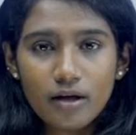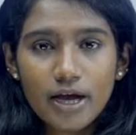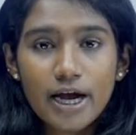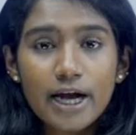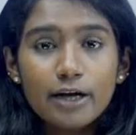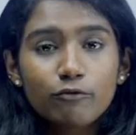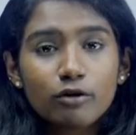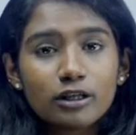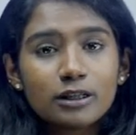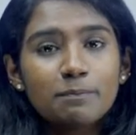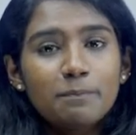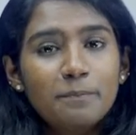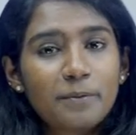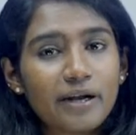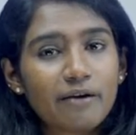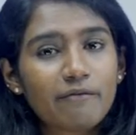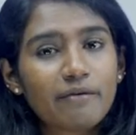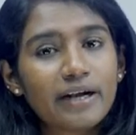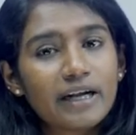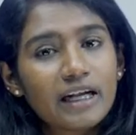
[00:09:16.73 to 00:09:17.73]
It was
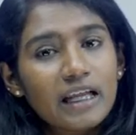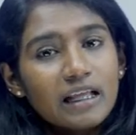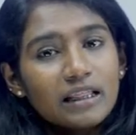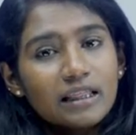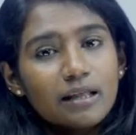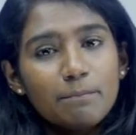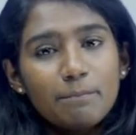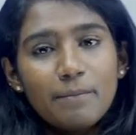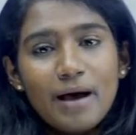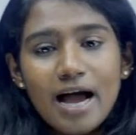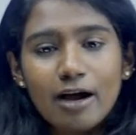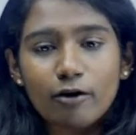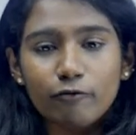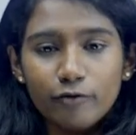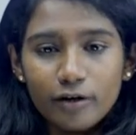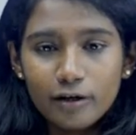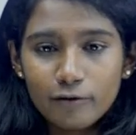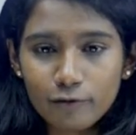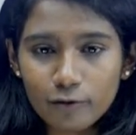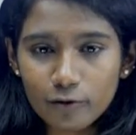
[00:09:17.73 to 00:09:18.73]
preventing the
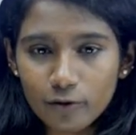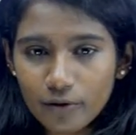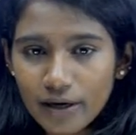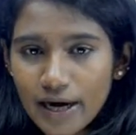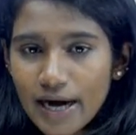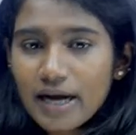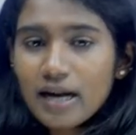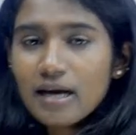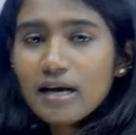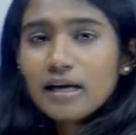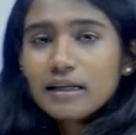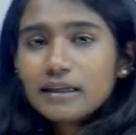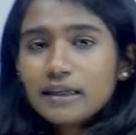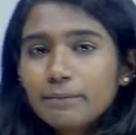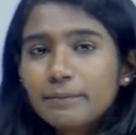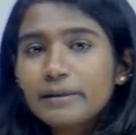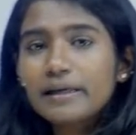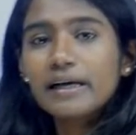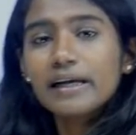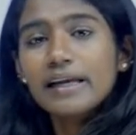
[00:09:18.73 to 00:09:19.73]
backward flow, right?
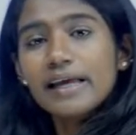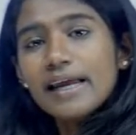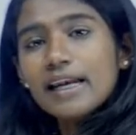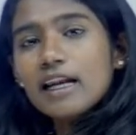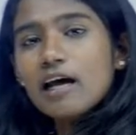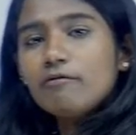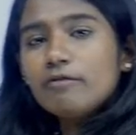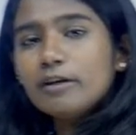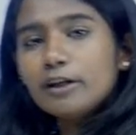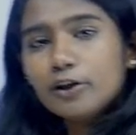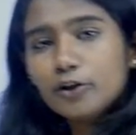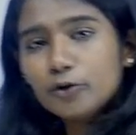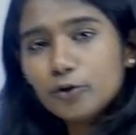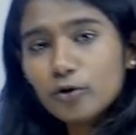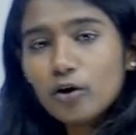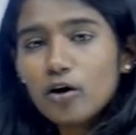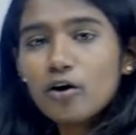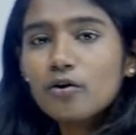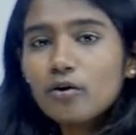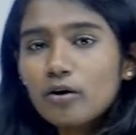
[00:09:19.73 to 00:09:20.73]
Similarly, in our
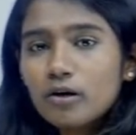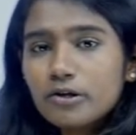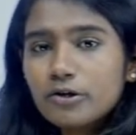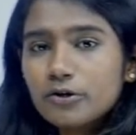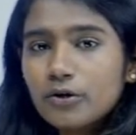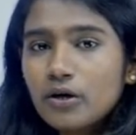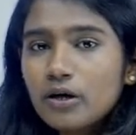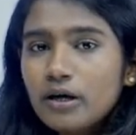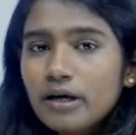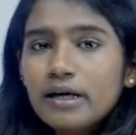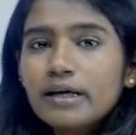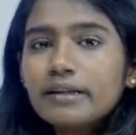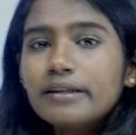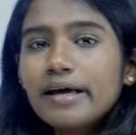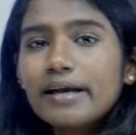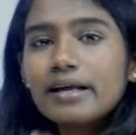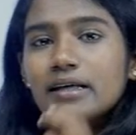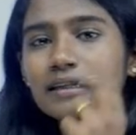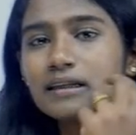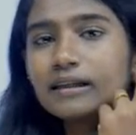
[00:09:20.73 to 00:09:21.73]
neuron also,
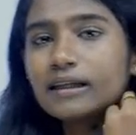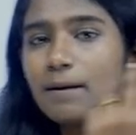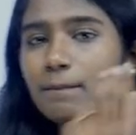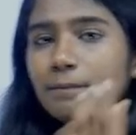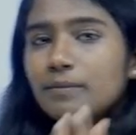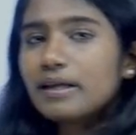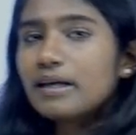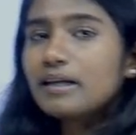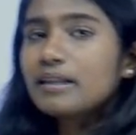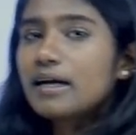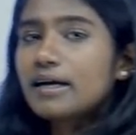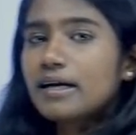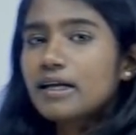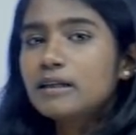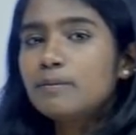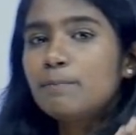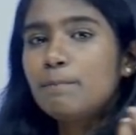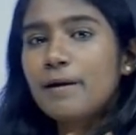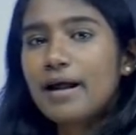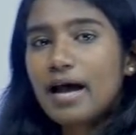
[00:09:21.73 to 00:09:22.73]
there is something that
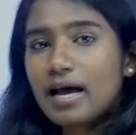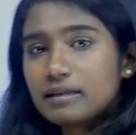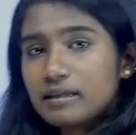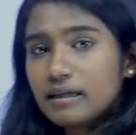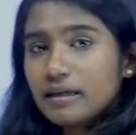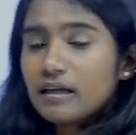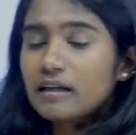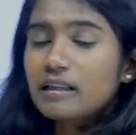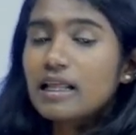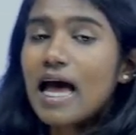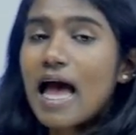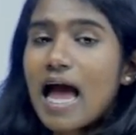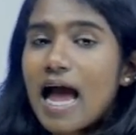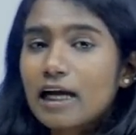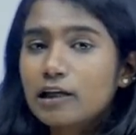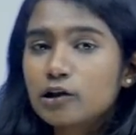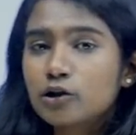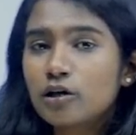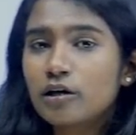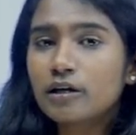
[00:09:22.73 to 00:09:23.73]
is present at the
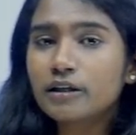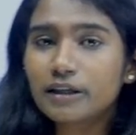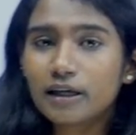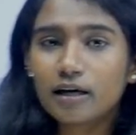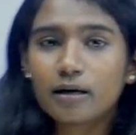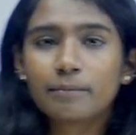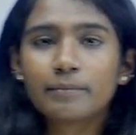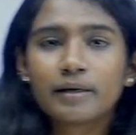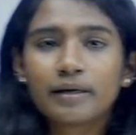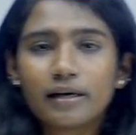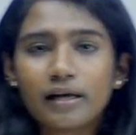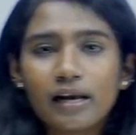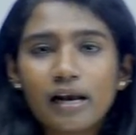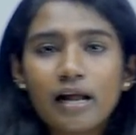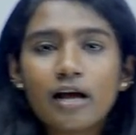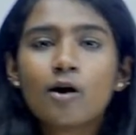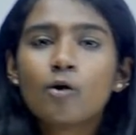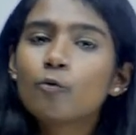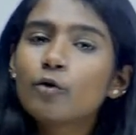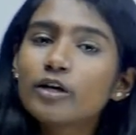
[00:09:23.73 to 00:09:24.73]
axon terminal
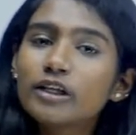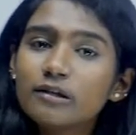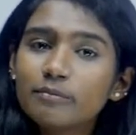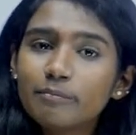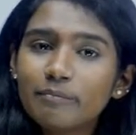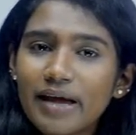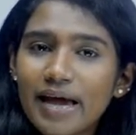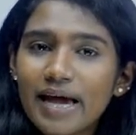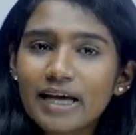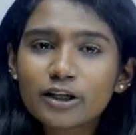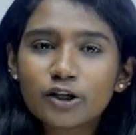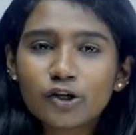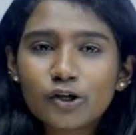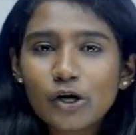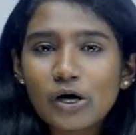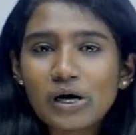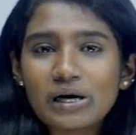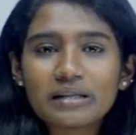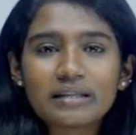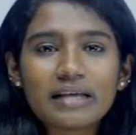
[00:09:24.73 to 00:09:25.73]
which makes
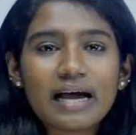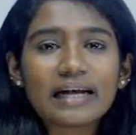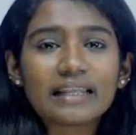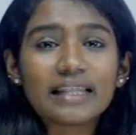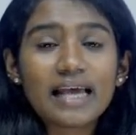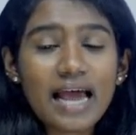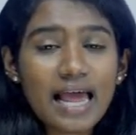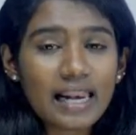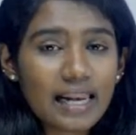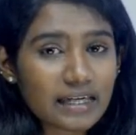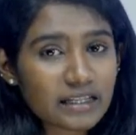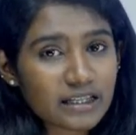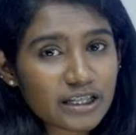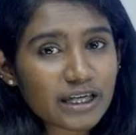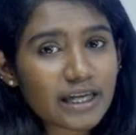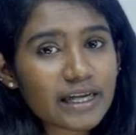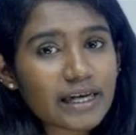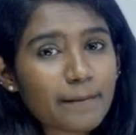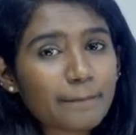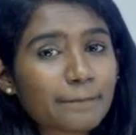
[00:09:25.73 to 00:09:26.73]
sure that the
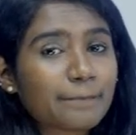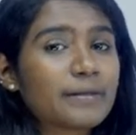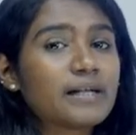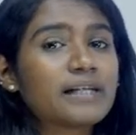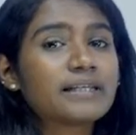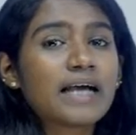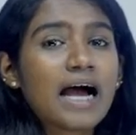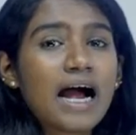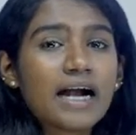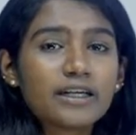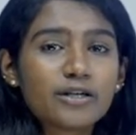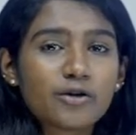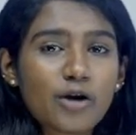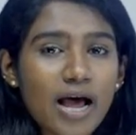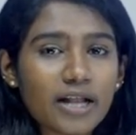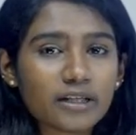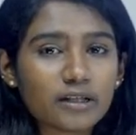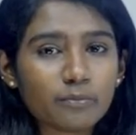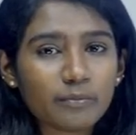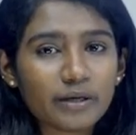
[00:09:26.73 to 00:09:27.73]
electrical impulse are
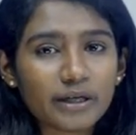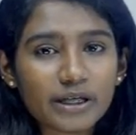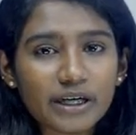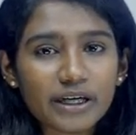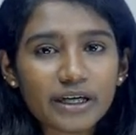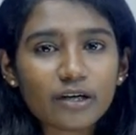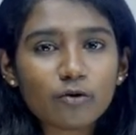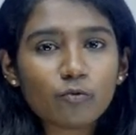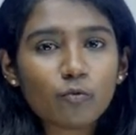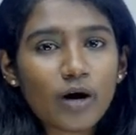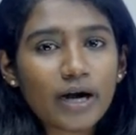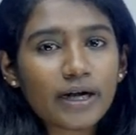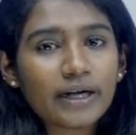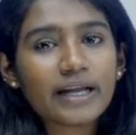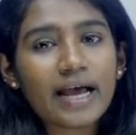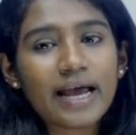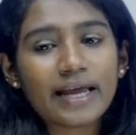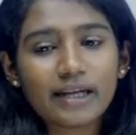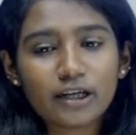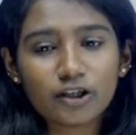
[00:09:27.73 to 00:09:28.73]
transmitted in one
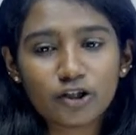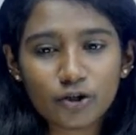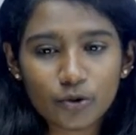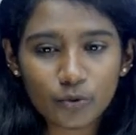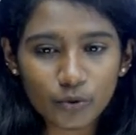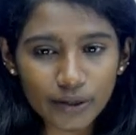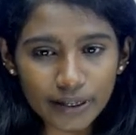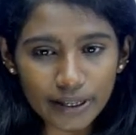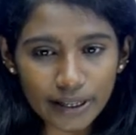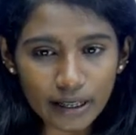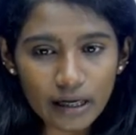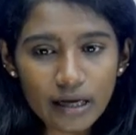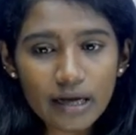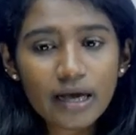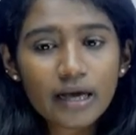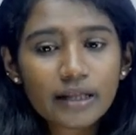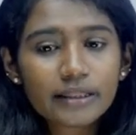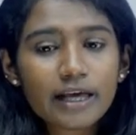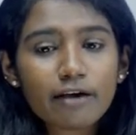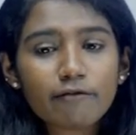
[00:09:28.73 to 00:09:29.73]
direction only.
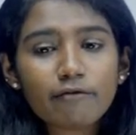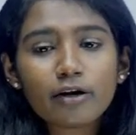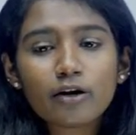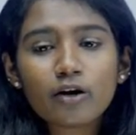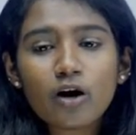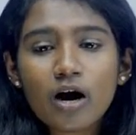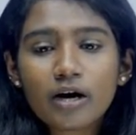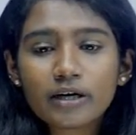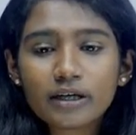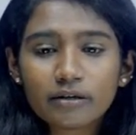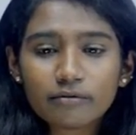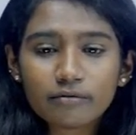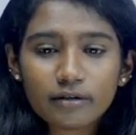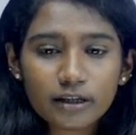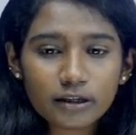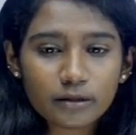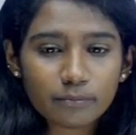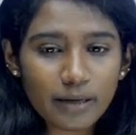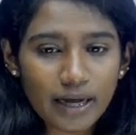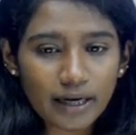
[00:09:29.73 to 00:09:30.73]
They will not
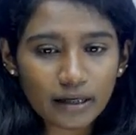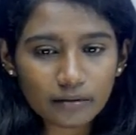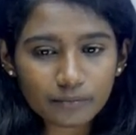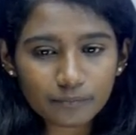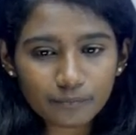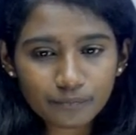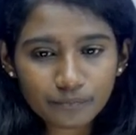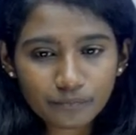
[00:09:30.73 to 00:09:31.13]
reverse back.